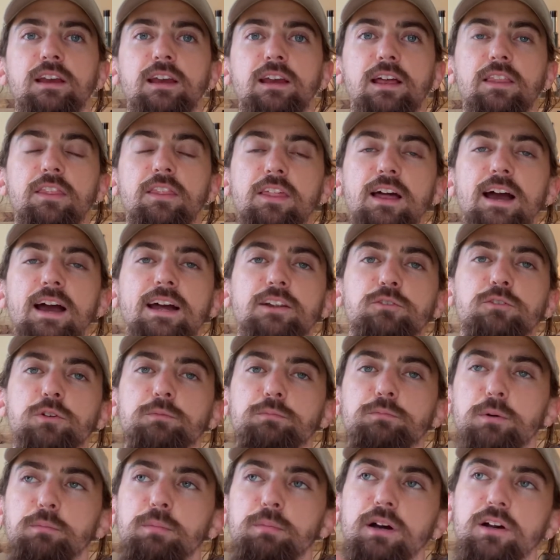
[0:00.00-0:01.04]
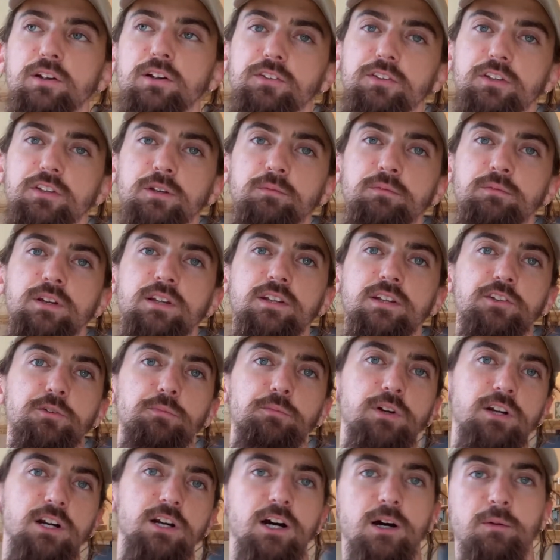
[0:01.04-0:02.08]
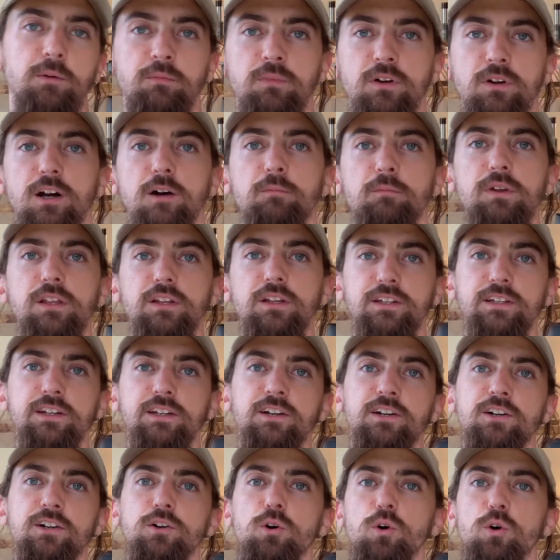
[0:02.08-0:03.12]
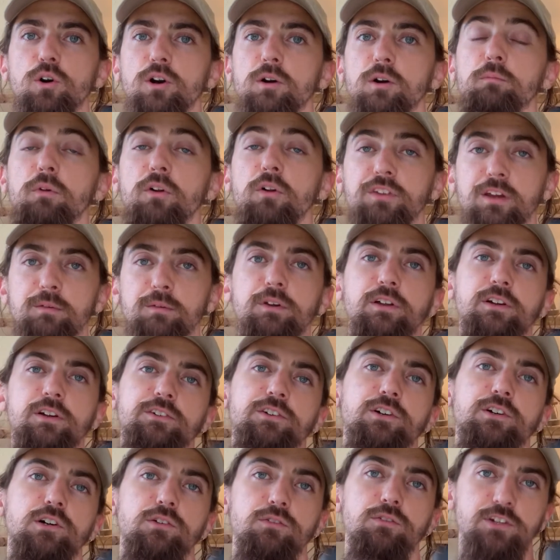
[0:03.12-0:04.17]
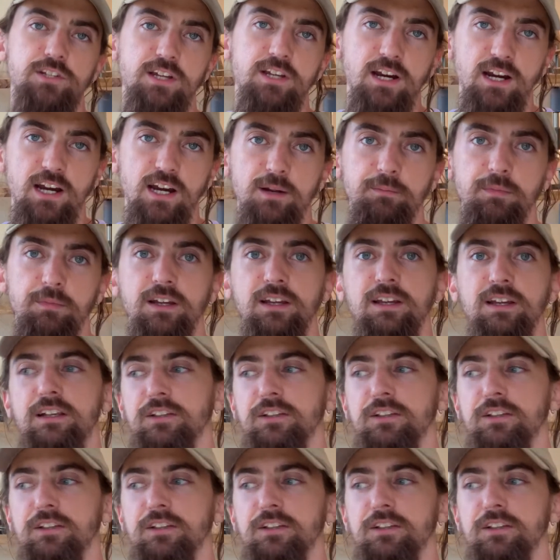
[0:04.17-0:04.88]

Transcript: and that's what propels them to become a millionaire or a multimillionaire over time.